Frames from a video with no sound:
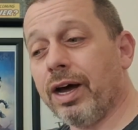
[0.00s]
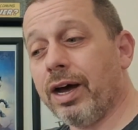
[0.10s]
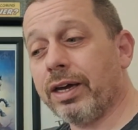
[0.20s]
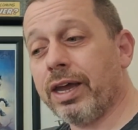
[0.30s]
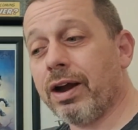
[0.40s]

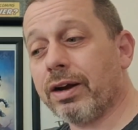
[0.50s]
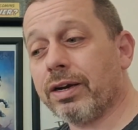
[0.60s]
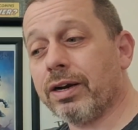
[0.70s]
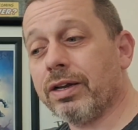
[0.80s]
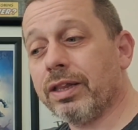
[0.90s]
a
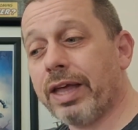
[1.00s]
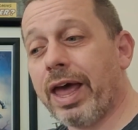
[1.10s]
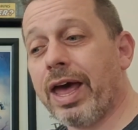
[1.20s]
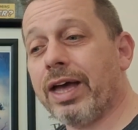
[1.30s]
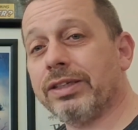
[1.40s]
character
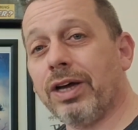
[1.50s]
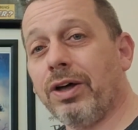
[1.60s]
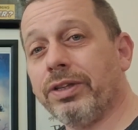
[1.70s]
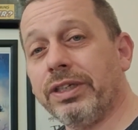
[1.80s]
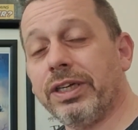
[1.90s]
that has
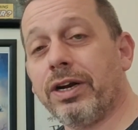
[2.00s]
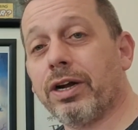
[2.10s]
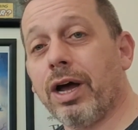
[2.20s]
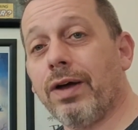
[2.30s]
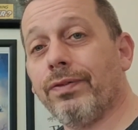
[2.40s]
all these
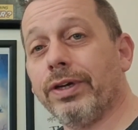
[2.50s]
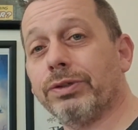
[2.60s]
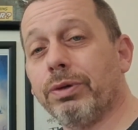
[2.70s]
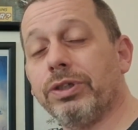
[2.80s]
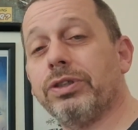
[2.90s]
inner
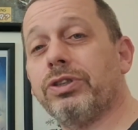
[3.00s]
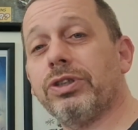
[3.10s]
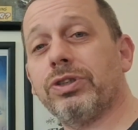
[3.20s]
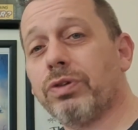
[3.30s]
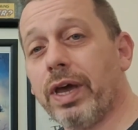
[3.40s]
conflicts while he's
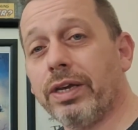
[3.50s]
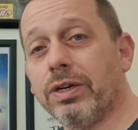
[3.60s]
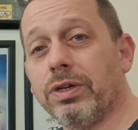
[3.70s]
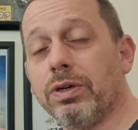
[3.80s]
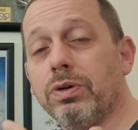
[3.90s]
just trying
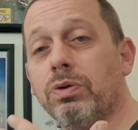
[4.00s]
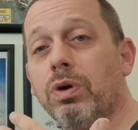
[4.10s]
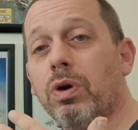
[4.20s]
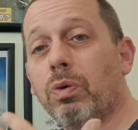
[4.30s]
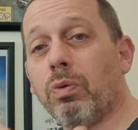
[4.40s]
to
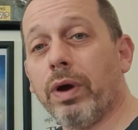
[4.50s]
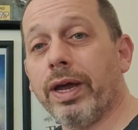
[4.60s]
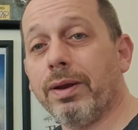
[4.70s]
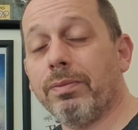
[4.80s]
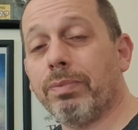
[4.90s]
do
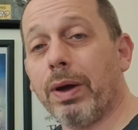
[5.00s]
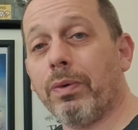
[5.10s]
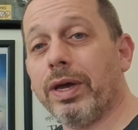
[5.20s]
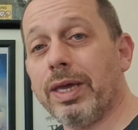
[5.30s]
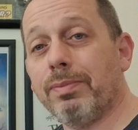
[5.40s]
right by
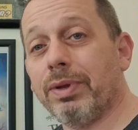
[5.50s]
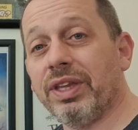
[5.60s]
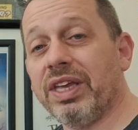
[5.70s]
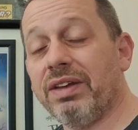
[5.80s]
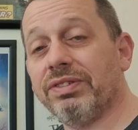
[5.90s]
what he
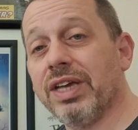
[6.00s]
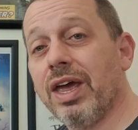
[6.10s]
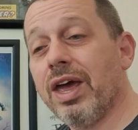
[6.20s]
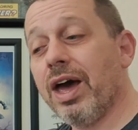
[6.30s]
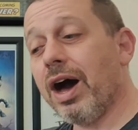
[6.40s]
believes.
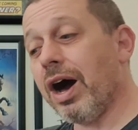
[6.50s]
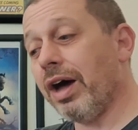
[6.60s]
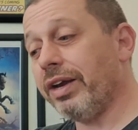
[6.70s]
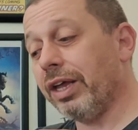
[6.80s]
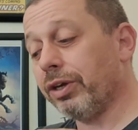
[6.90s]

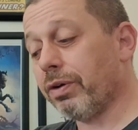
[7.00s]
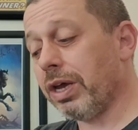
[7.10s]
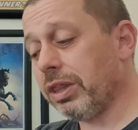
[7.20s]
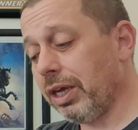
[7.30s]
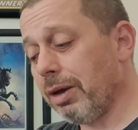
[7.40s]
Now, the
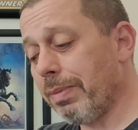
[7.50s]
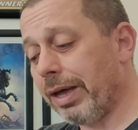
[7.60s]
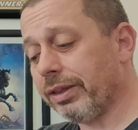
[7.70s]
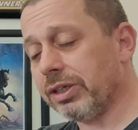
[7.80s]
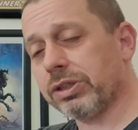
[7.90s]
great thing
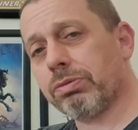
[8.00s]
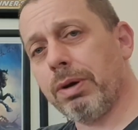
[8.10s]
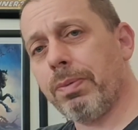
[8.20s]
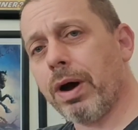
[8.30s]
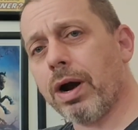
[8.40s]
about this
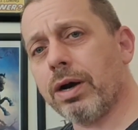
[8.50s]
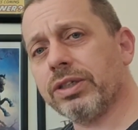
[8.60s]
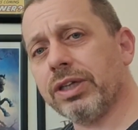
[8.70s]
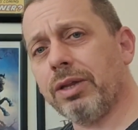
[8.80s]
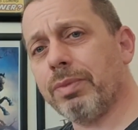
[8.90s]

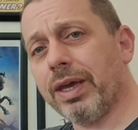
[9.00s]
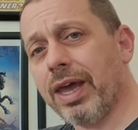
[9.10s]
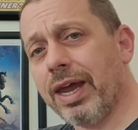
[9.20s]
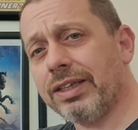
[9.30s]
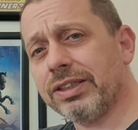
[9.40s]
three-part Solomon
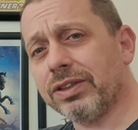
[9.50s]
Kane